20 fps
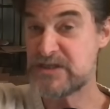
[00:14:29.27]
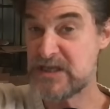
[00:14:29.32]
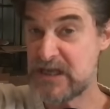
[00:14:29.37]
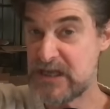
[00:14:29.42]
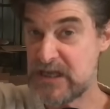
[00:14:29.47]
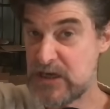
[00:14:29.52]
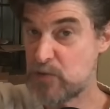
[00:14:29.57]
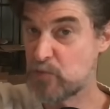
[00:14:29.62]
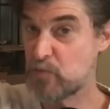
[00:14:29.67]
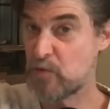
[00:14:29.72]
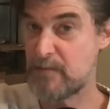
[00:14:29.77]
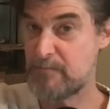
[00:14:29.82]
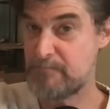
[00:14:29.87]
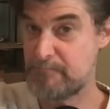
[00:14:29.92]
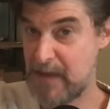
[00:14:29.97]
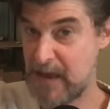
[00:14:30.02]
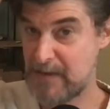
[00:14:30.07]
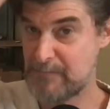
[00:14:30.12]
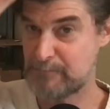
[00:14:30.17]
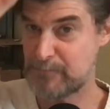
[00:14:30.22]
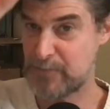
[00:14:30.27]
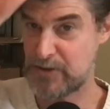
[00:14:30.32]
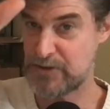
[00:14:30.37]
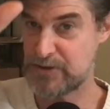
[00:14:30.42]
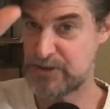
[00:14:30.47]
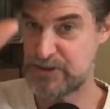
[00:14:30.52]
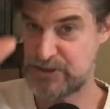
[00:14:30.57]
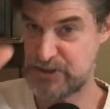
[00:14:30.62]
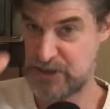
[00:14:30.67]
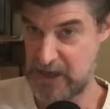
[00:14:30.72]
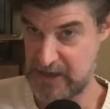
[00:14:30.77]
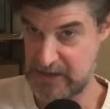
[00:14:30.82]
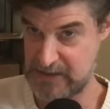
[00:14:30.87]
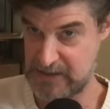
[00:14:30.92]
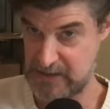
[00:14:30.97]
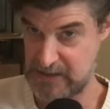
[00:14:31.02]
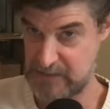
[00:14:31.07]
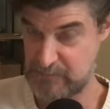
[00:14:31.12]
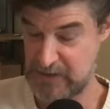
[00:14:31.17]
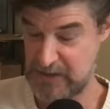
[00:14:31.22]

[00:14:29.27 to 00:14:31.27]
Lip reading: he remembers signing,